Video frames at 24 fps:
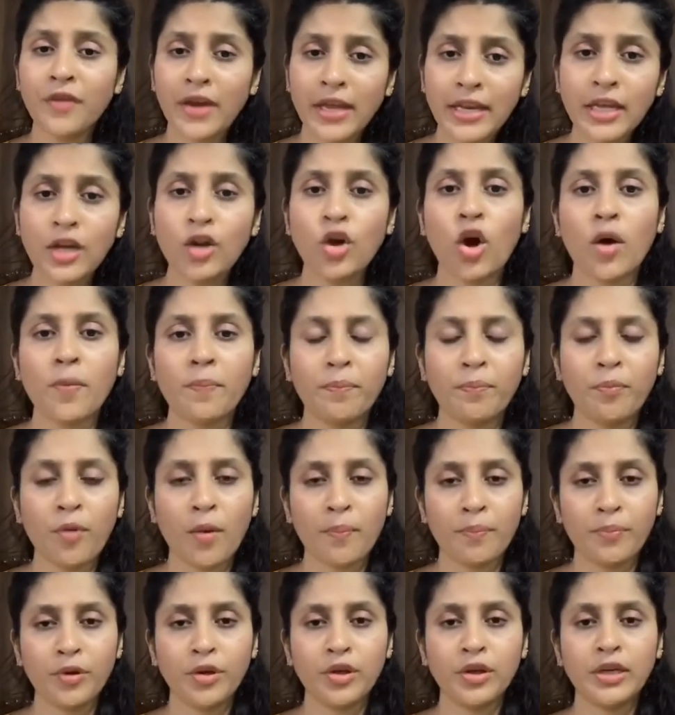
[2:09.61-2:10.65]
very
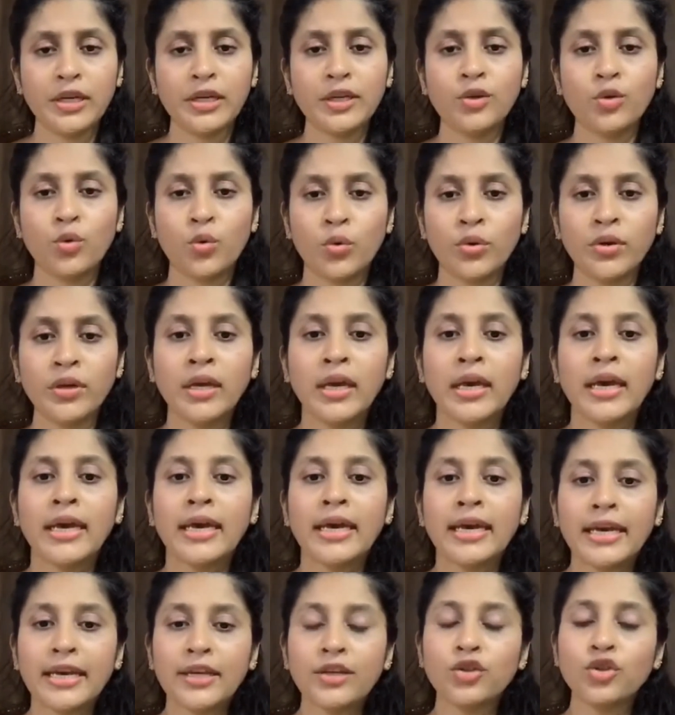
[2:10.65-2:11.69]
popularly known
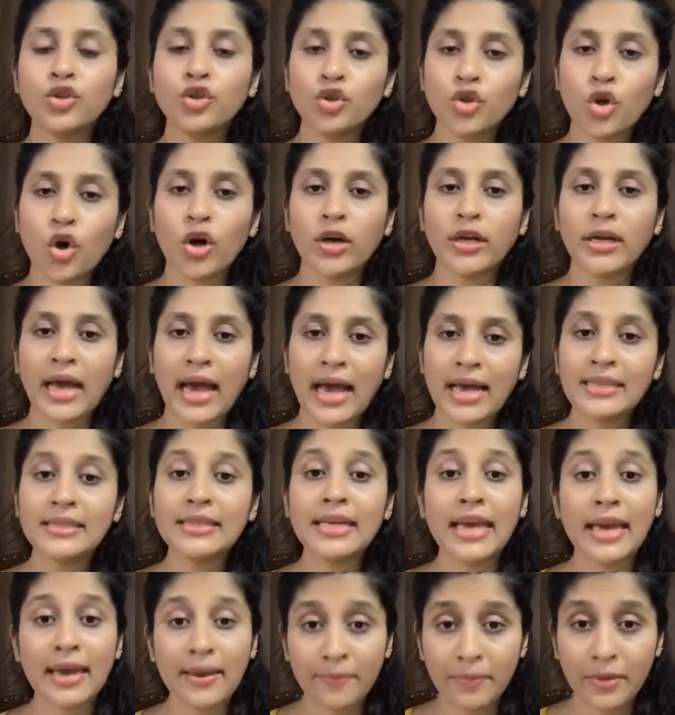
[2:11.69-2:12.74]
in short
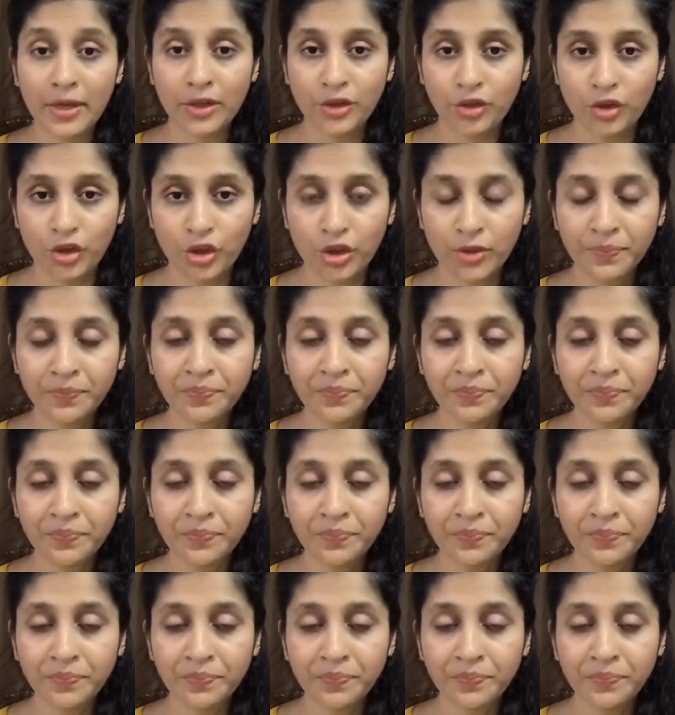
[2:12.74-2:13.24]
as MEng.